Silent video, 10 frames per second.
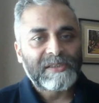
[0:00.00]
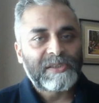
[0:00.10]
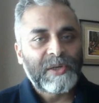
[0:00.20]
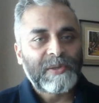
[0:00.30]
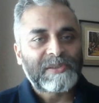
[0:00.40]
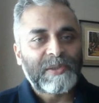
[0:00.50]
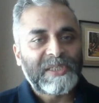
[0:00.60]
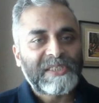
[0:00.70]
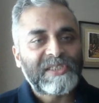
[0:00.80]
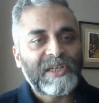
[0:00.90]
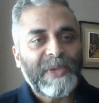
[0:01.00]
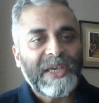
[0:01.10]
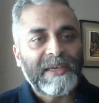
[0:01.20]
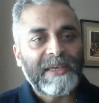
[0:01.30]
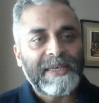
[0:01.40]
So decision
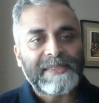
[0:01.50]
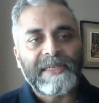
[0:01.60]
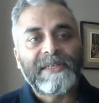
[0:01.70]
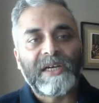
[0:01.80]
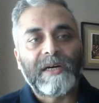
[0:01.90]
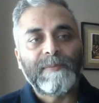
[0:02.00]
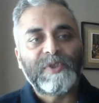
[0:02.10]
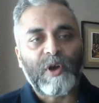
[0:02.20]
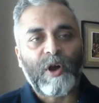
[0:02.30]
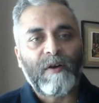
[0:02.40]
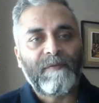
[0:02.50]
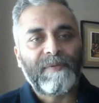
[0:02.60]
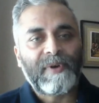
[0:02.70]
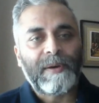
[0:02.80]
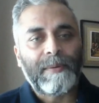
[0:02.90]
making is in terms of
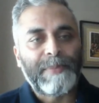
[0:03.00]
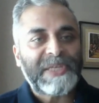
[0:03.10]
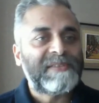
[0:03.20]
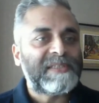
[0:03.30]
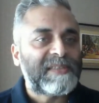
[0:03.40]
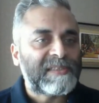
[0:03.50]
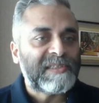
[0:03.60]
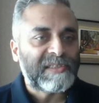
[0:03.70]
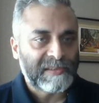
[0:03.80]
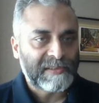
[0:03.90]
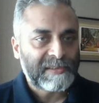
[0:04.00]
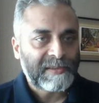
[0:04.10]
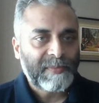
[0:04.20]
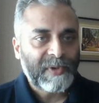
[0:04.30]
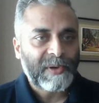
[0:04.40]
business decisions.
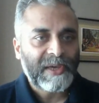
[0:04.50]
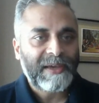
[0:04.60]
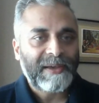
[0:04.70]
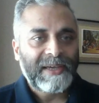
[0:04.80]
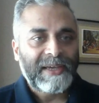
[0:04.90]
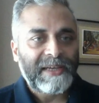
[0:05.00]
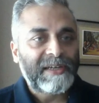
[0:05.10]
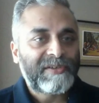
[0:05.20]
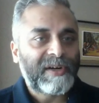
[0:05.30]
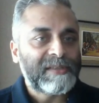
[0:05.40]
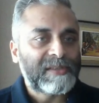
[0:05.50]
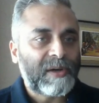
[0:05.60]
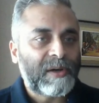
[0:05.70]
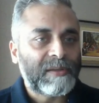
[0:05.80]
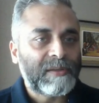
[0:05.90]
Okay, and it runs
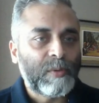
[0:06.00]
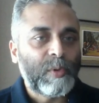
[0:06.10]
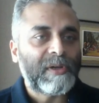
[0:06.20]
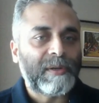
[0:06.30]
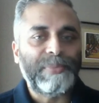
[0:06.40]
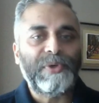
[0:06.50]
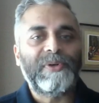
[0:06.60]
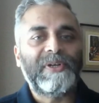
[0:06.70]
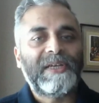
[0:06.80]
on Google Compute.